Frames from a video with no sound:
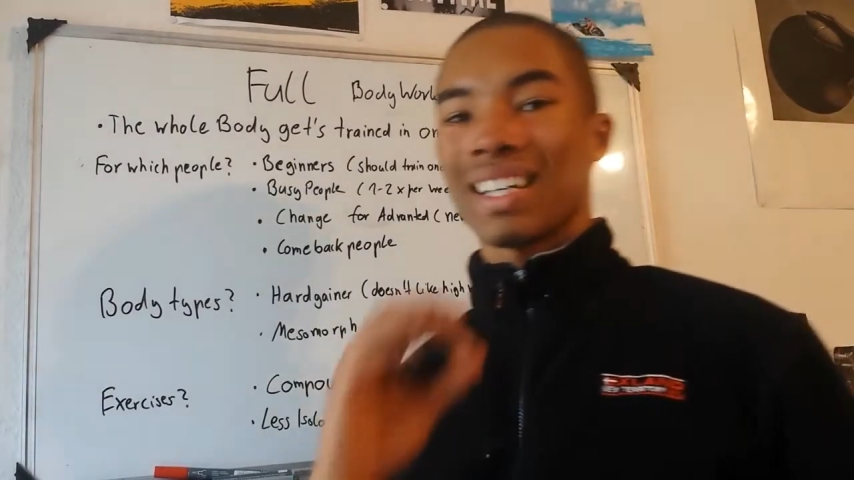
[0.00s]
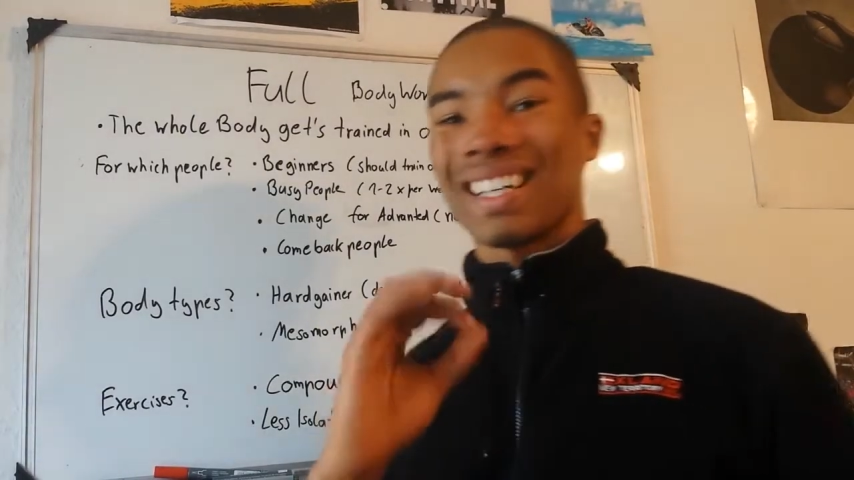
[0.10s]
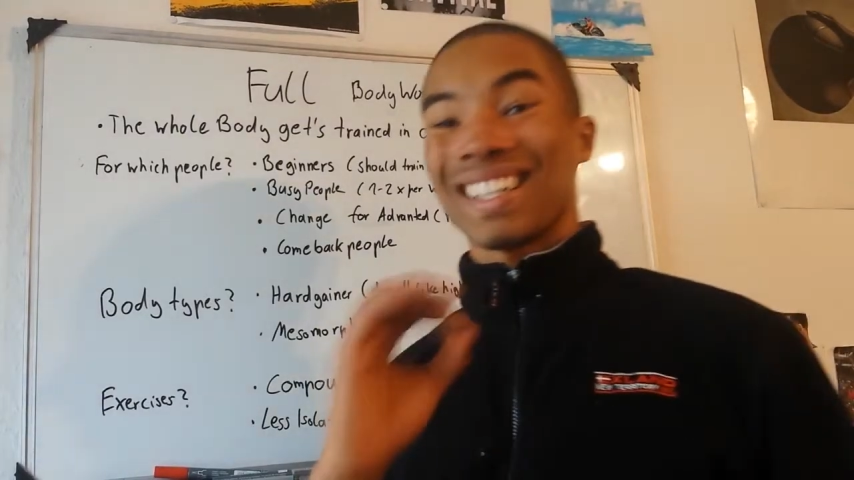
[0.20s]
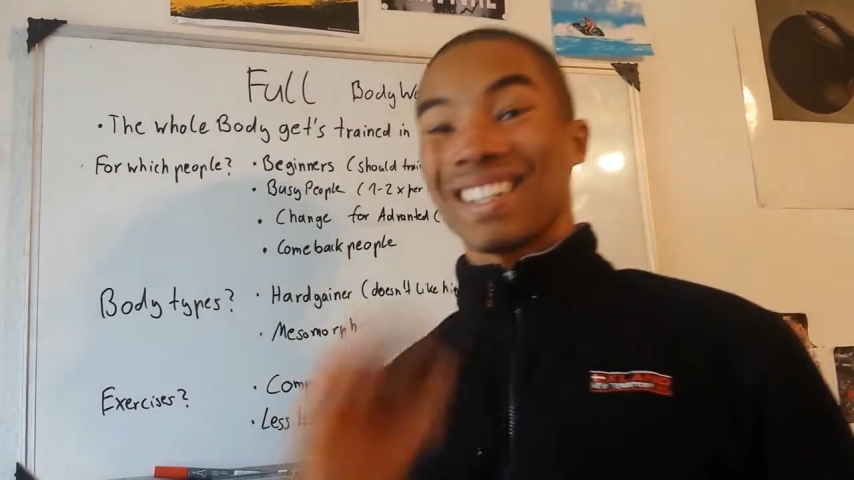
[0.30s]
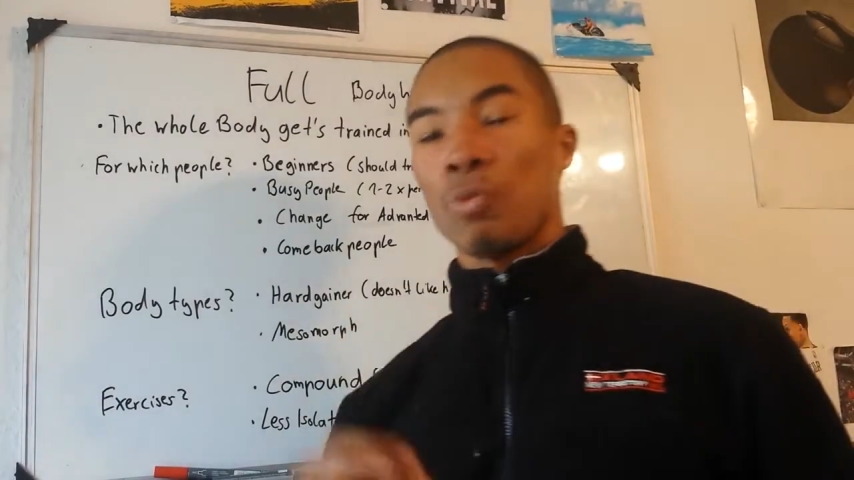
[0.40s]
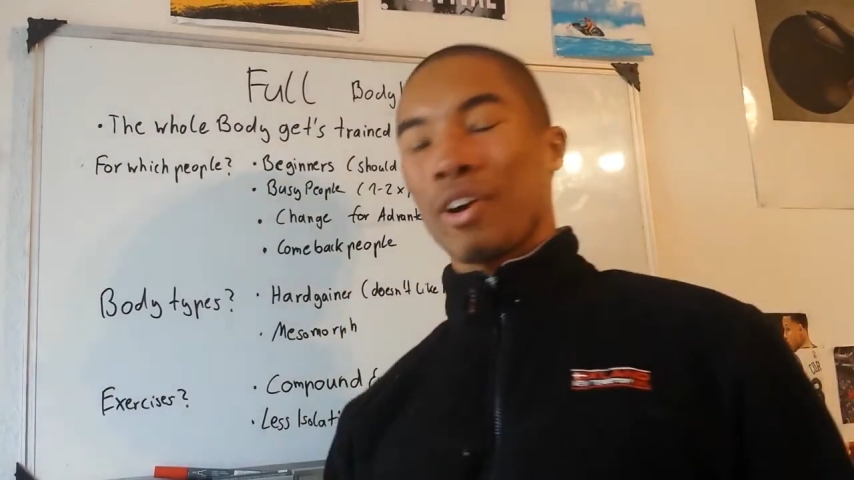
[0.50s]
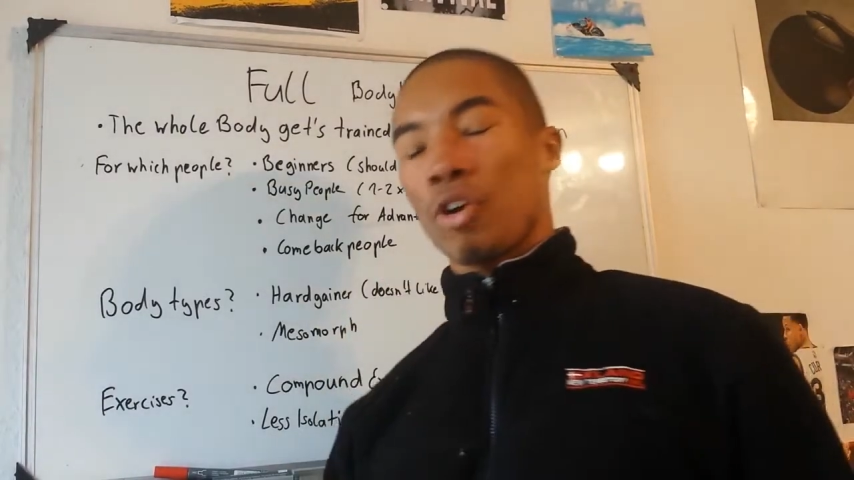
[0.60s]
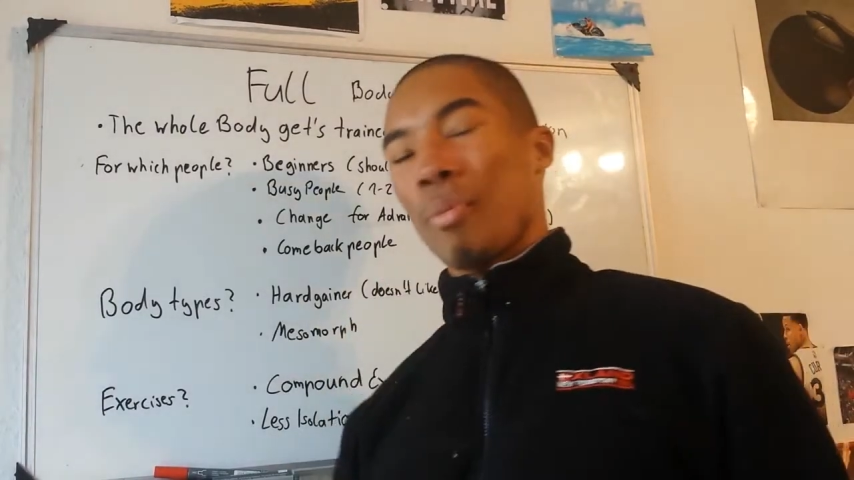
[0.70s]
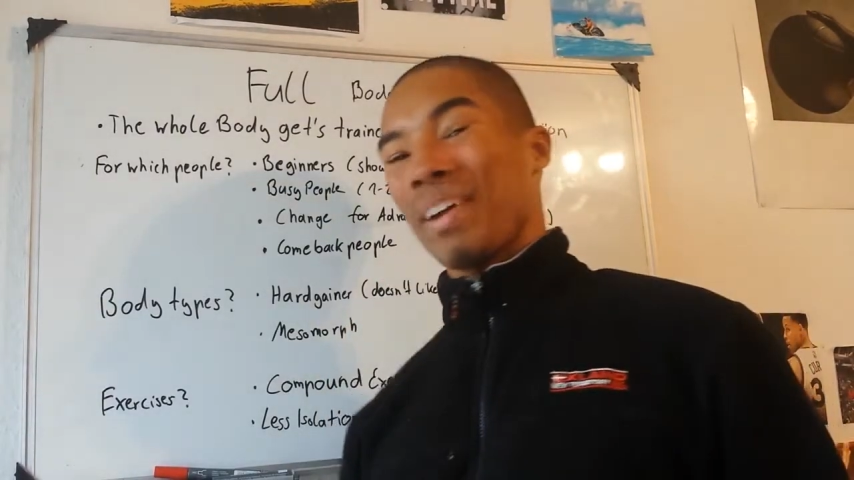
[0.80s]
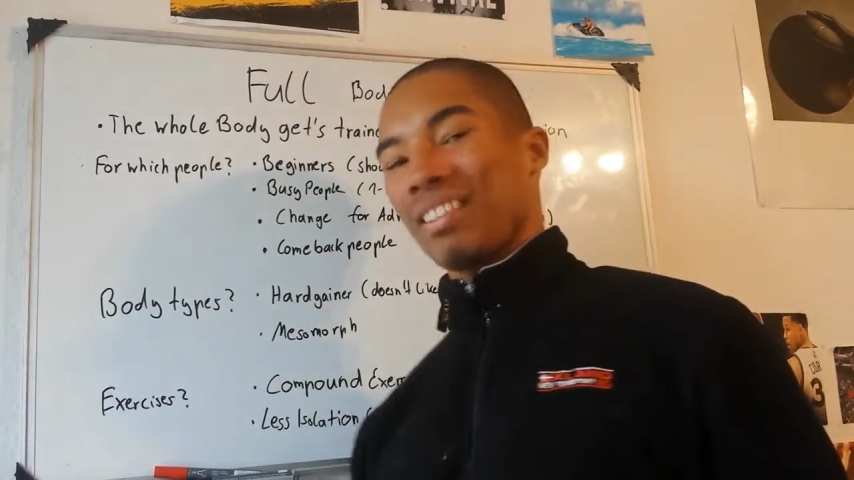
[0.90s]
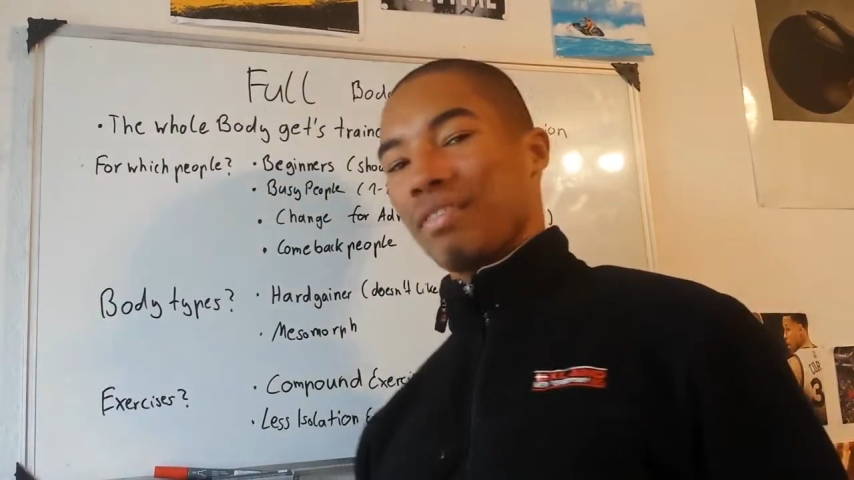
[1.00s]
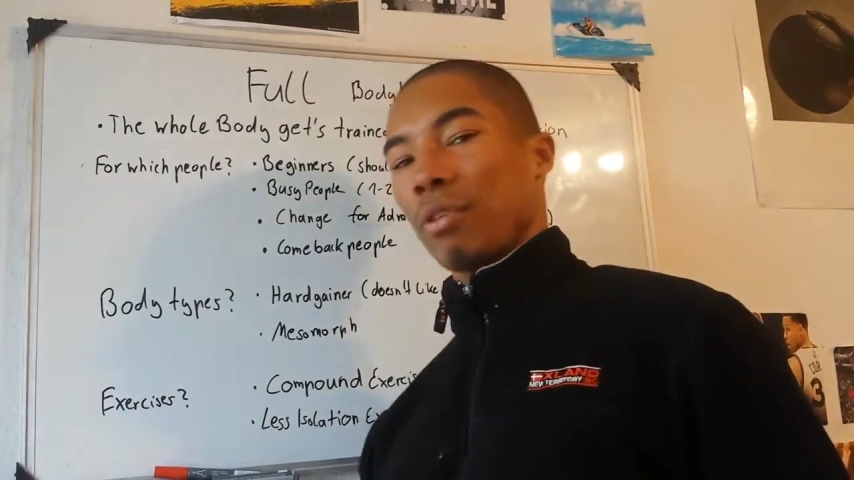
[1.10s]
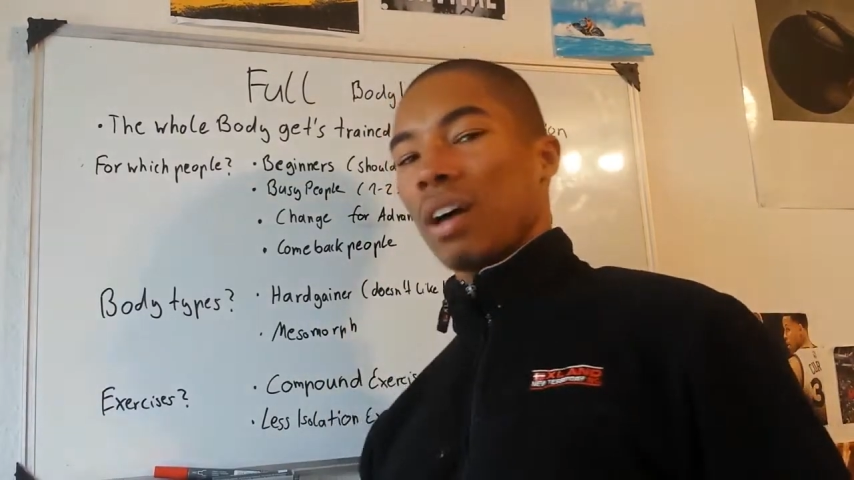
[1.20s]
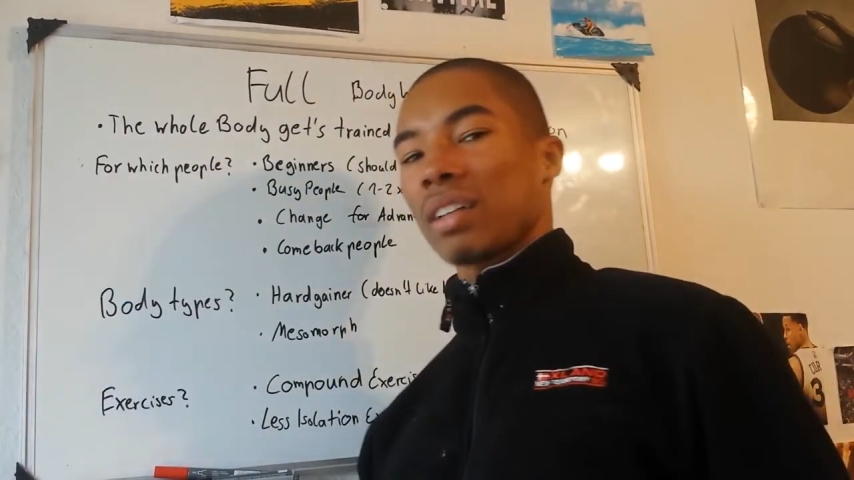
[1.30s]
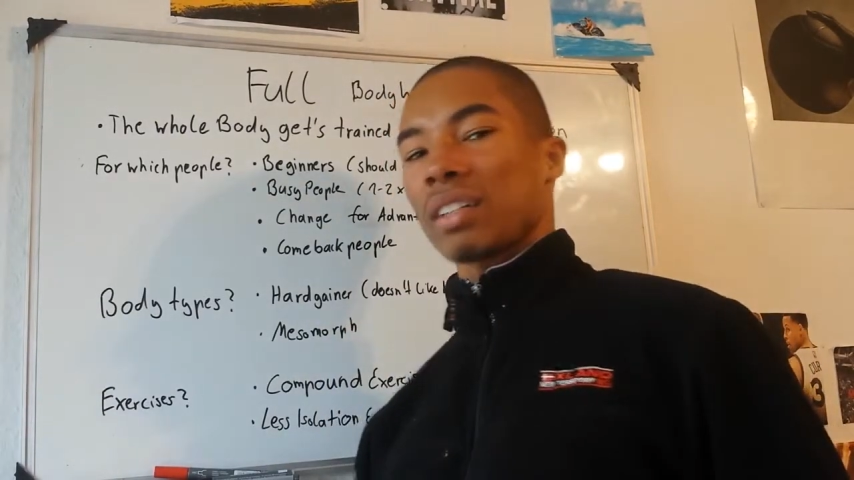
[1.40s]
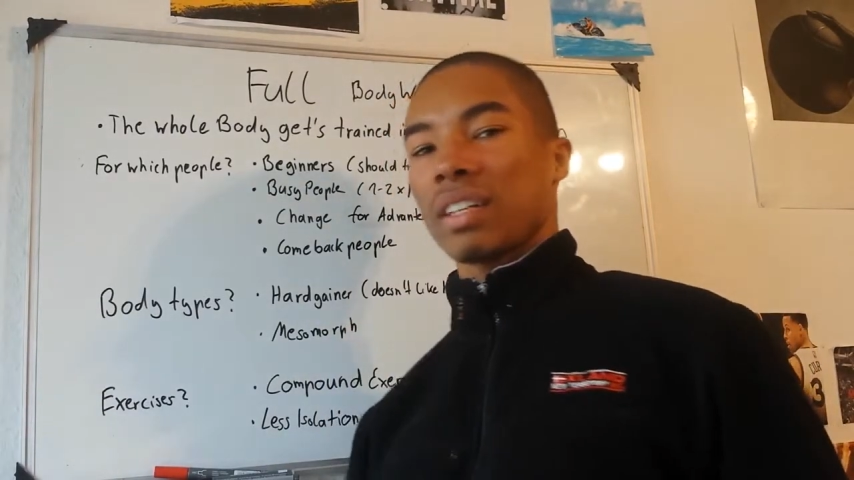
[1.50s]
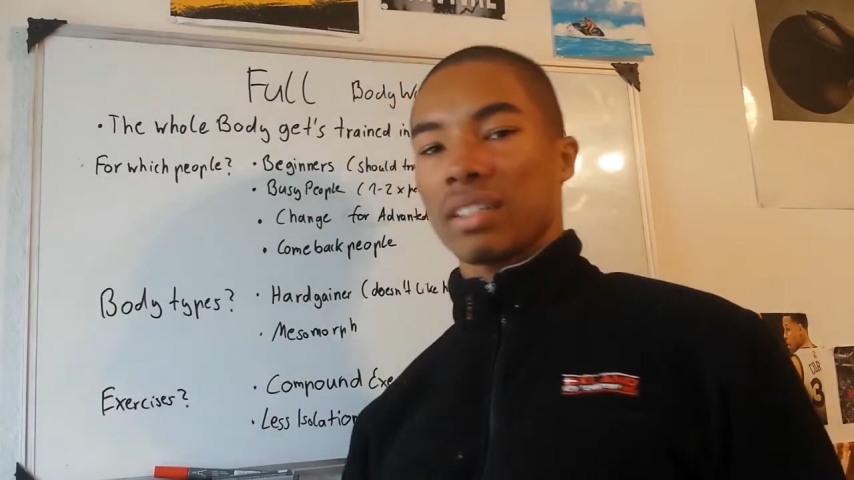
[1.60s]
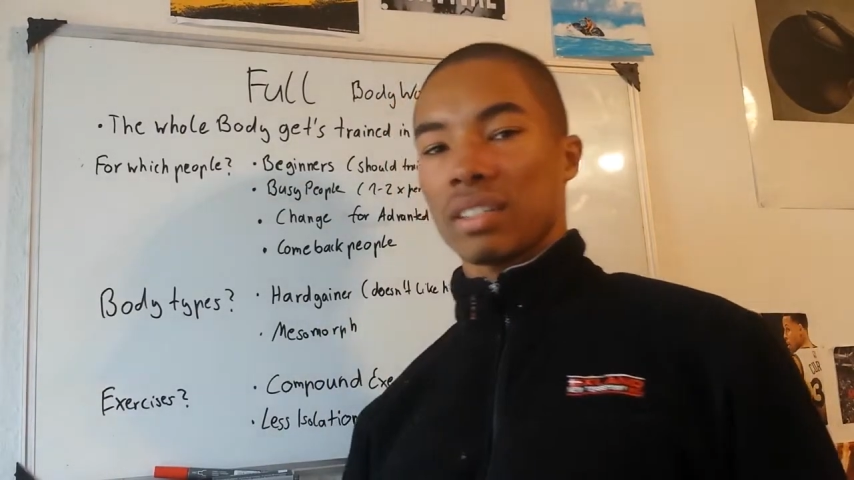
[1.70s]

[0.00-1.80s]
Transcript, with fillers: recommended for hard gainers.